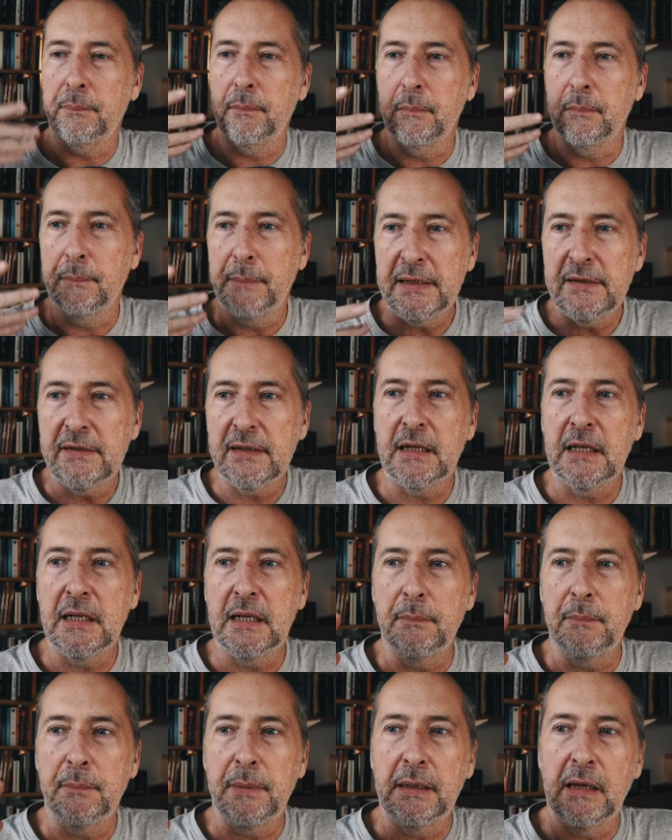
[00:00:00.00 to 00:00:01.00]

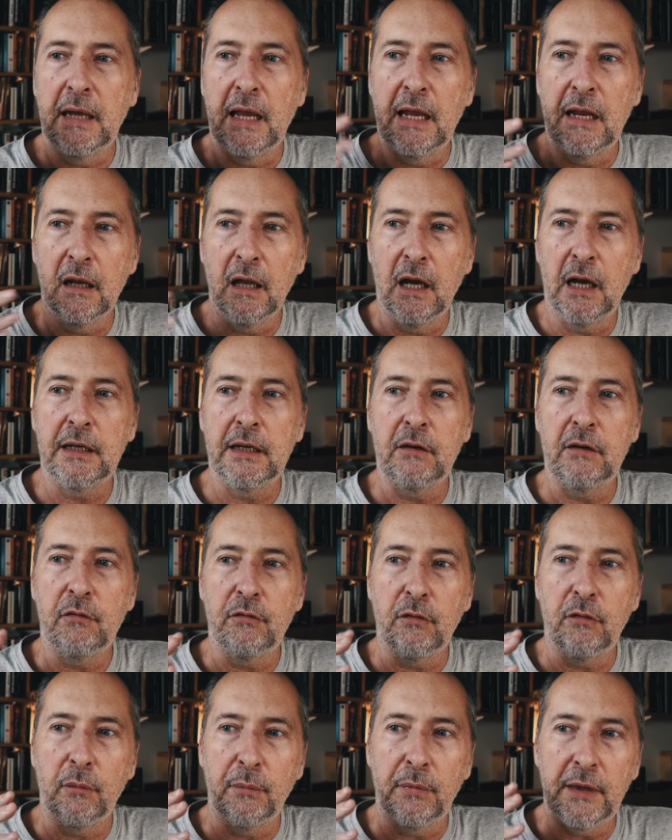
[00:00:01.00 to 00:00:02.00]
basically been elided
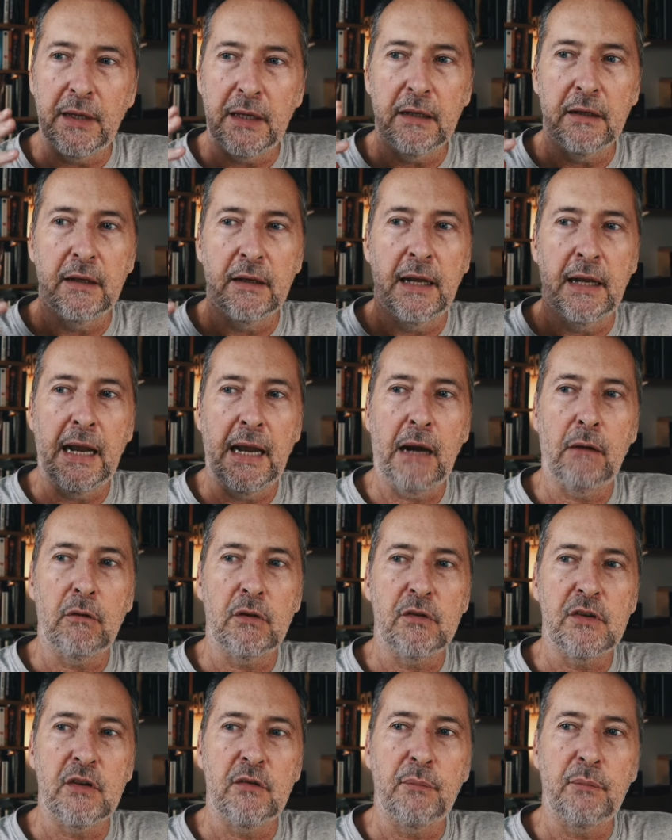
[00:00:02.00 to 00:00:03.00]
from the
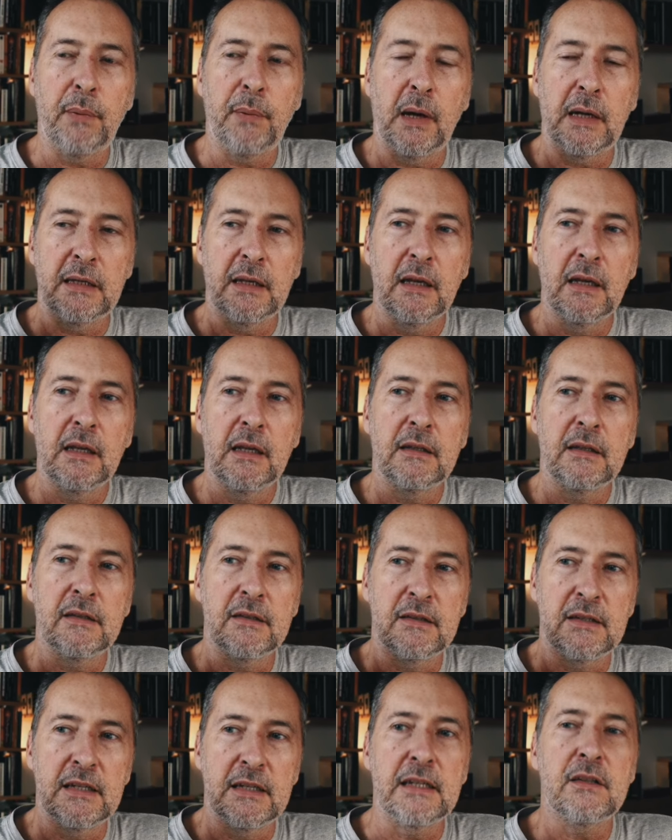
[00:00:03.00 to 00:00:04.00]
narrative by
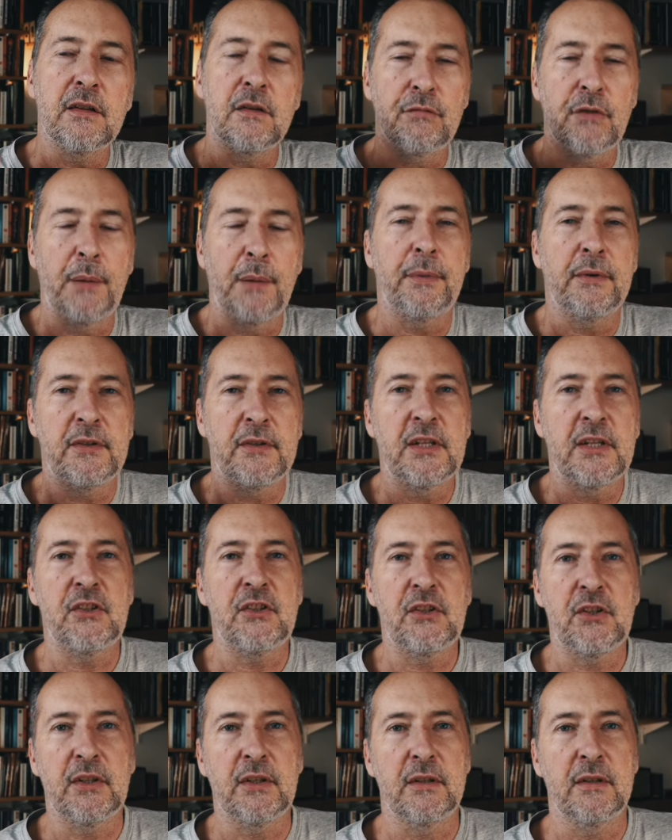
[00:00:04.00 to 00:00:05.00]
dint of
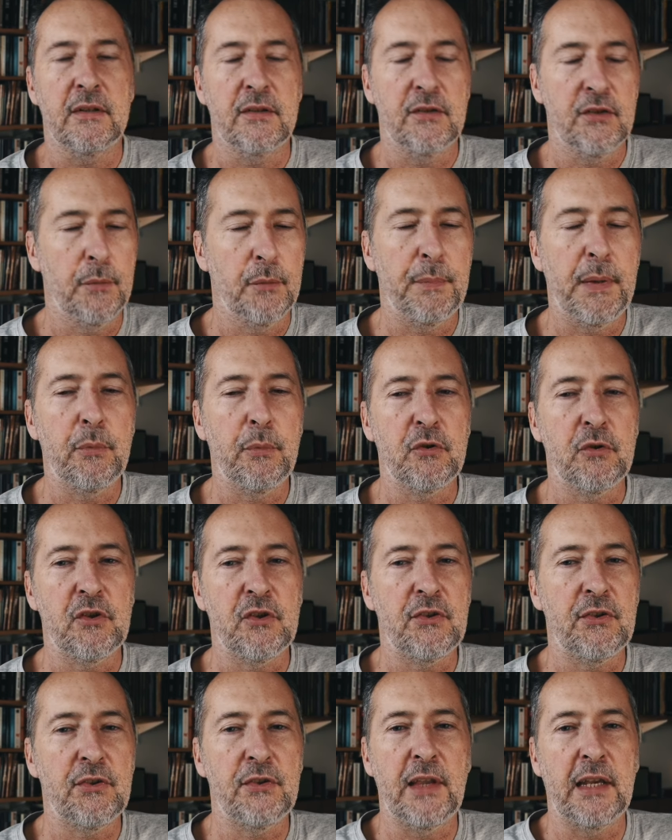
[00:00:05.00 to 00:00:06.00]
repetition. So people
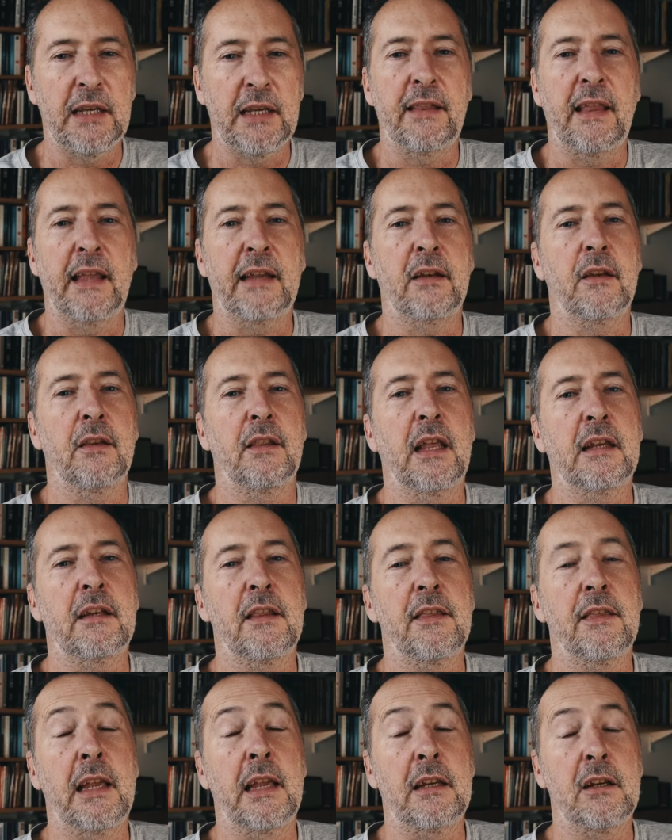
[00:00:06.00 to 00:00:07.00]
just,
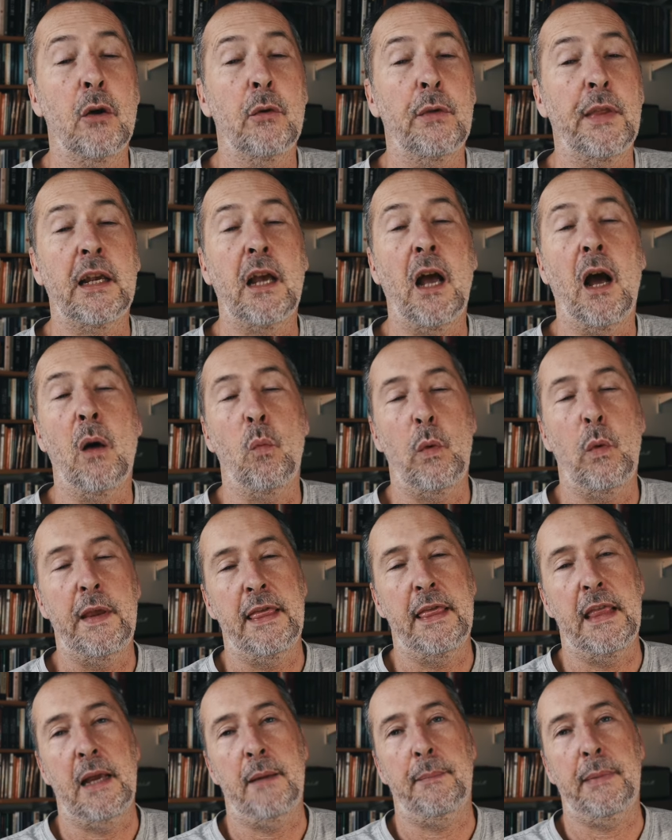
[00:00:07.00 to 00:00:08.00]
they know they can't
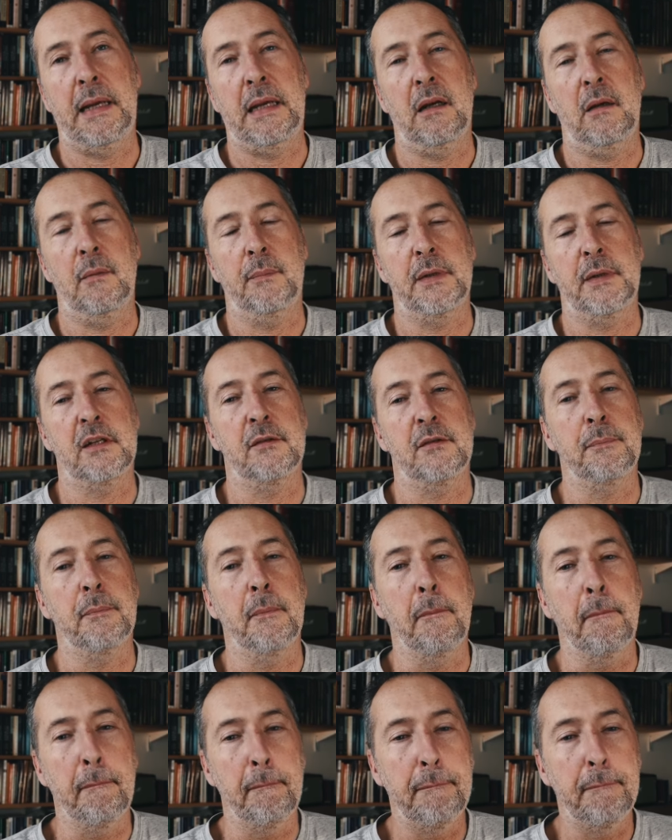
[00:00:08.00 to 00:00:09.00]
win that battle because
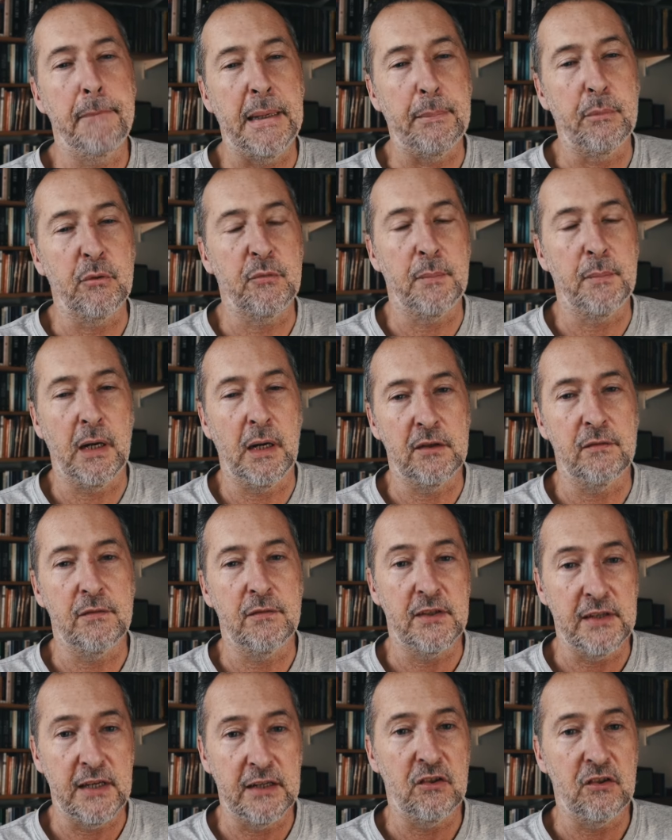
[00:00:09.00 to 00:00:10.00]
people's minds have
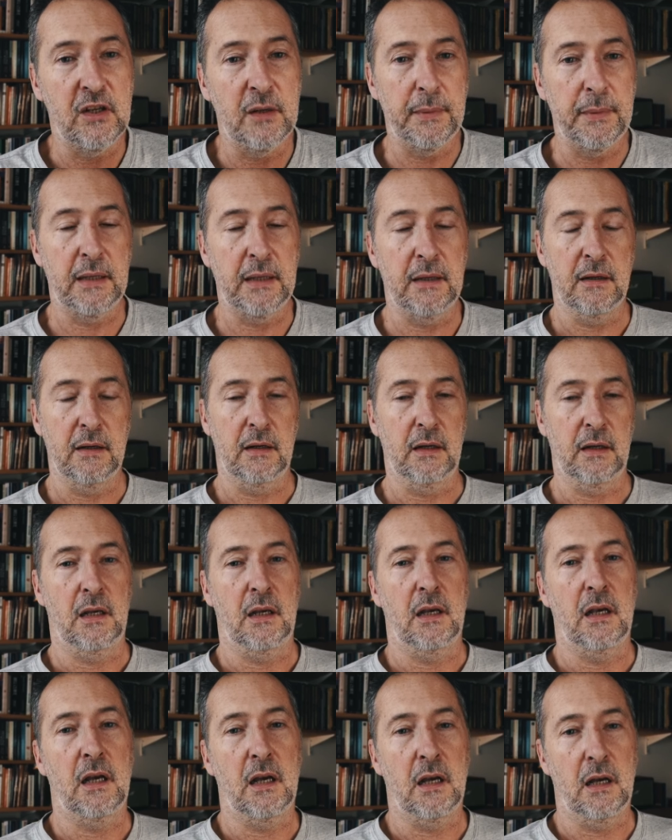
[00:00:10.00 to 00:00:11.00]
essentially been
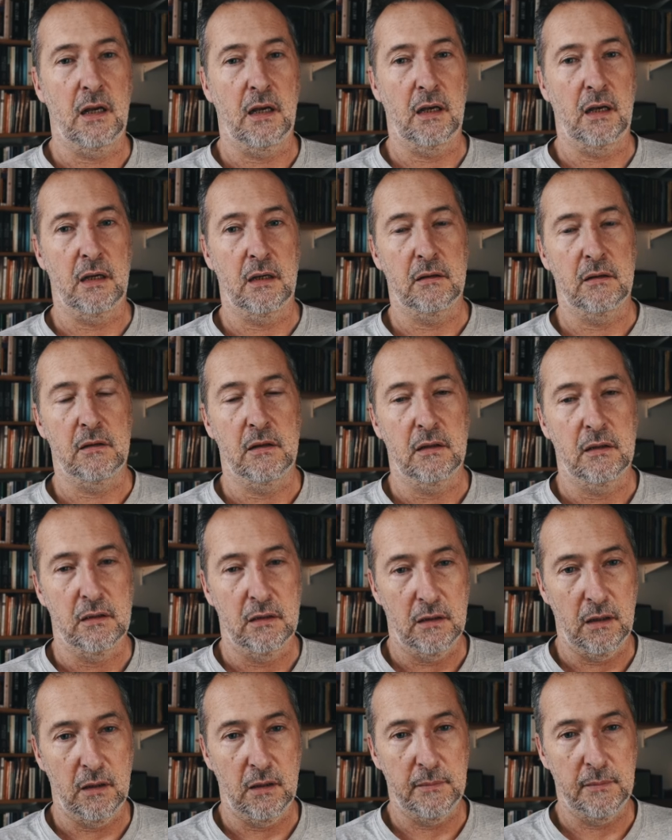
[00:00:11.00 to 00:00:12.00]

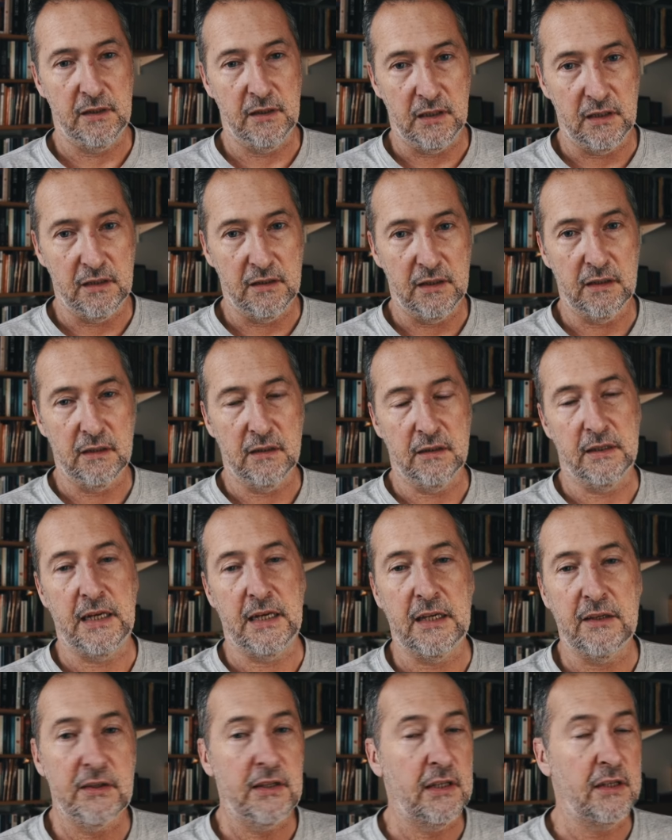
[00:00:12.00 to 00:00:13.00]
hermetically sealed
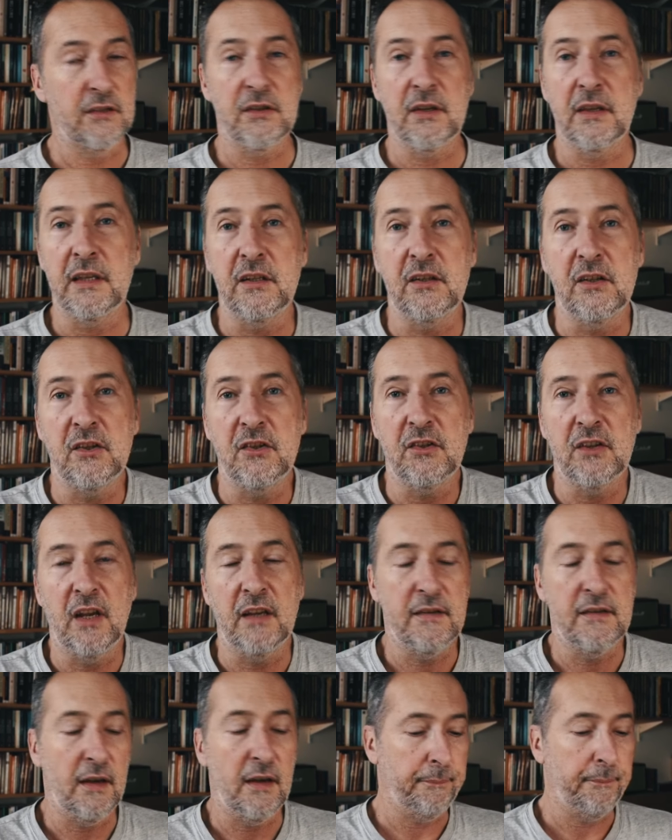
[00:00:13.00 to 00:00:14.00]
against it, and so they just
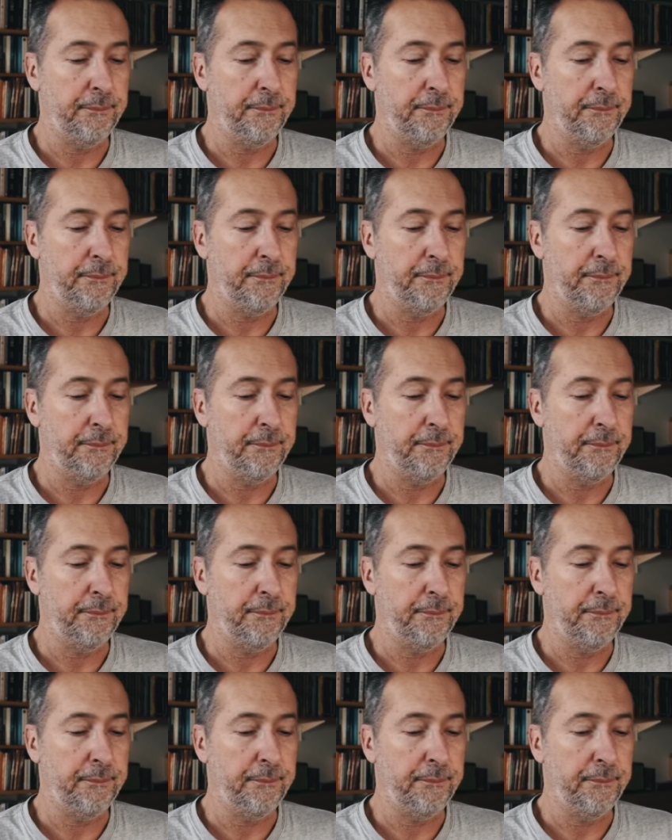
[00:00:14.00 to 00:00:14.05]
shut up.